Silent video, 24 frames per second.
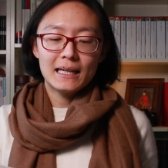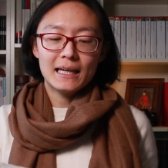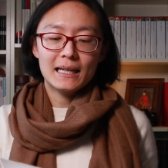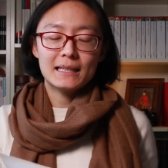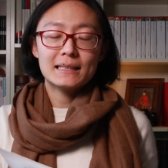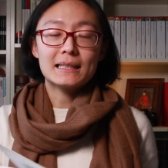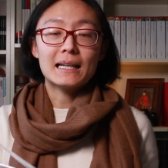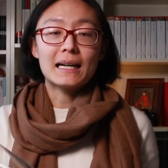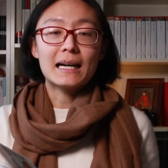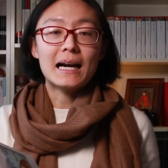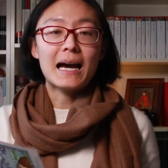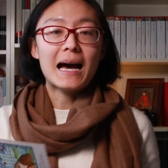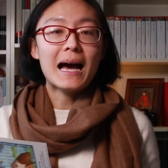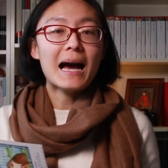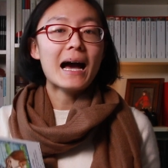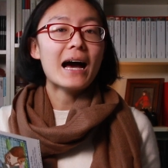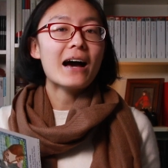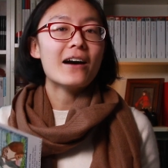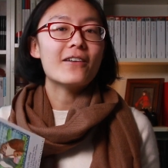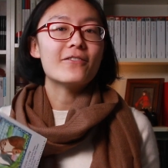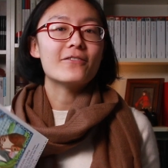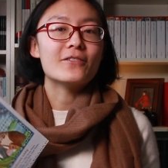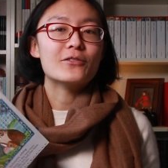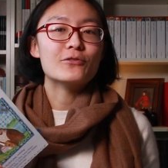and I
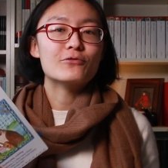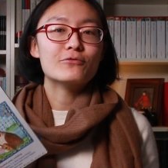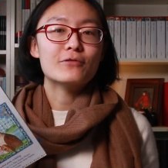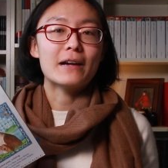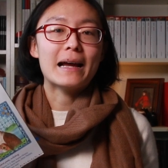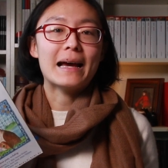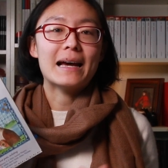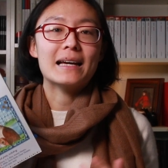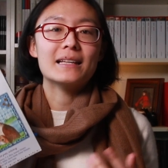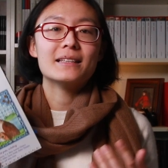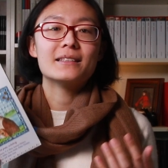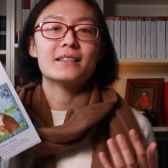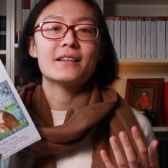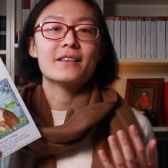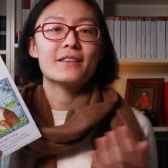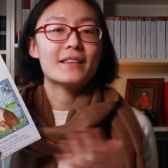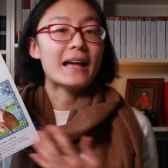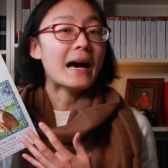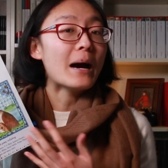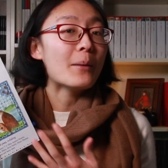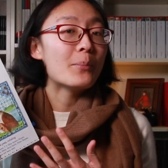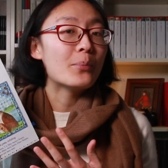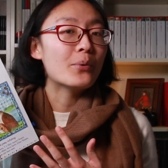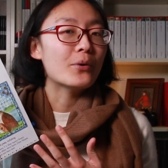have read
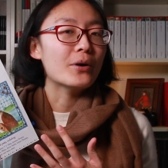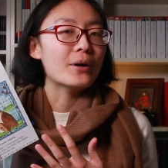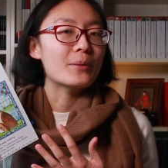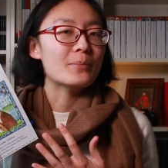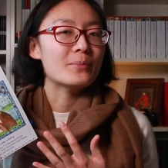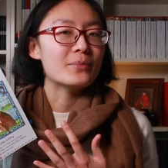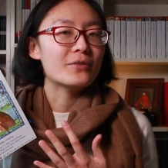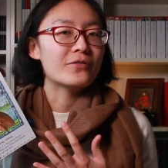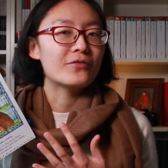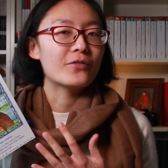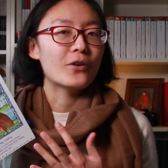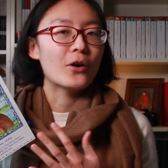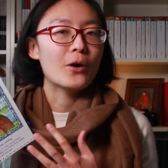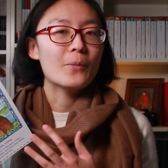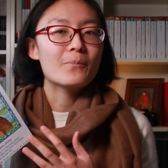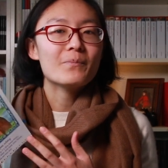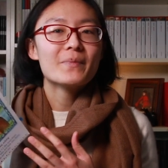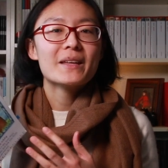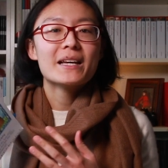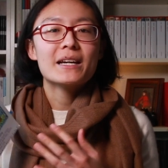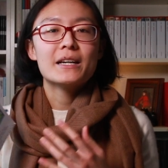that poem before.